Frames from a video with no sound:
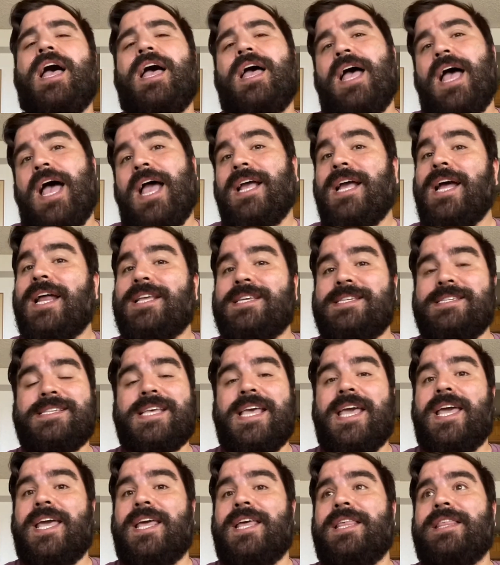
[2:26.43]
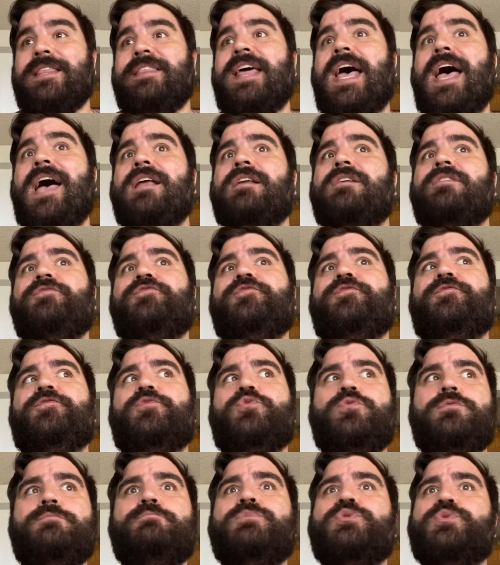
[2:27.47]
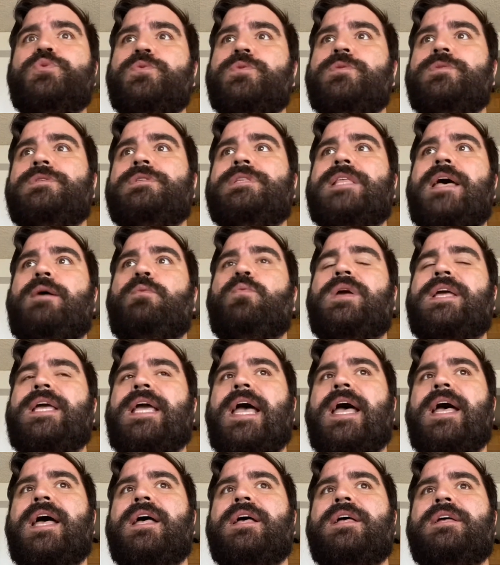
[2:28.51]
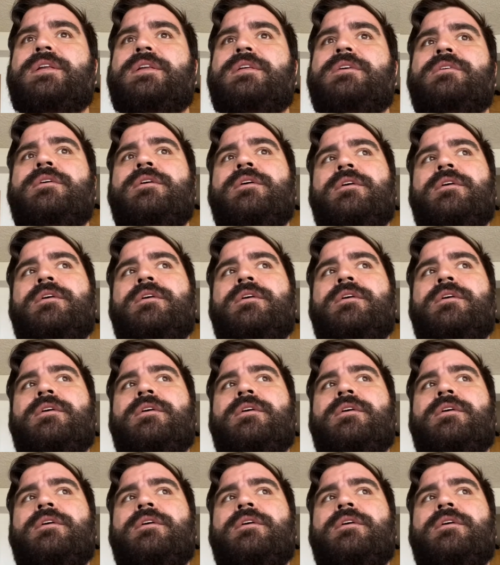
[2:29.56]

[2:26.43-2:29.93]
I gotta say, that full moon that we had